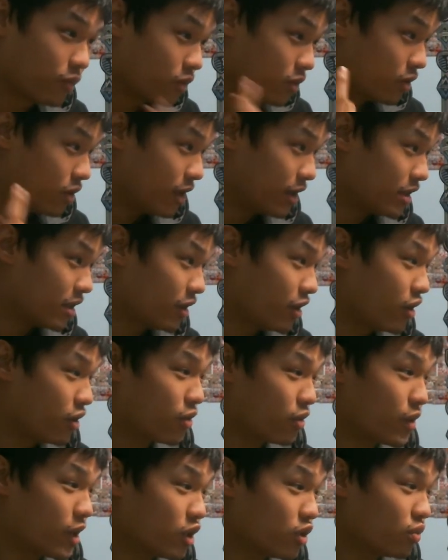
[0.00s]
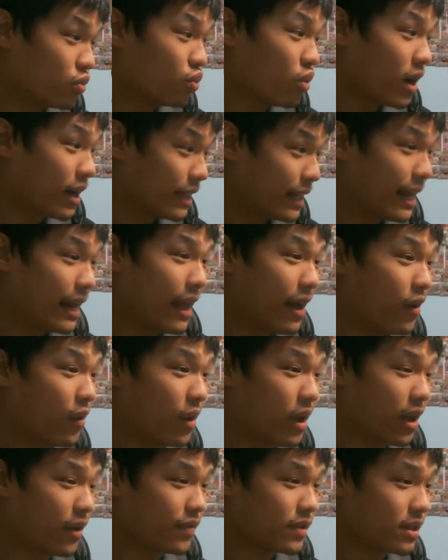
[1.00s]
is another reason why that
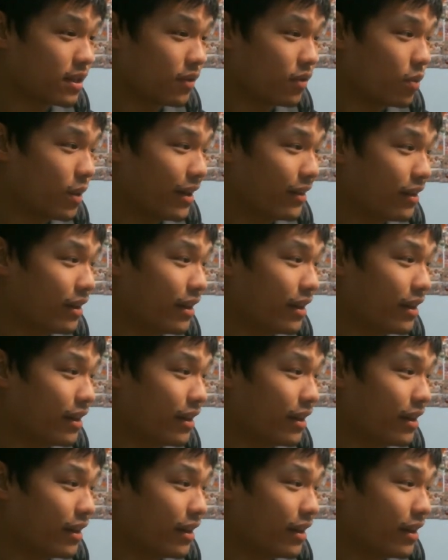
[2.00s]
LAFC win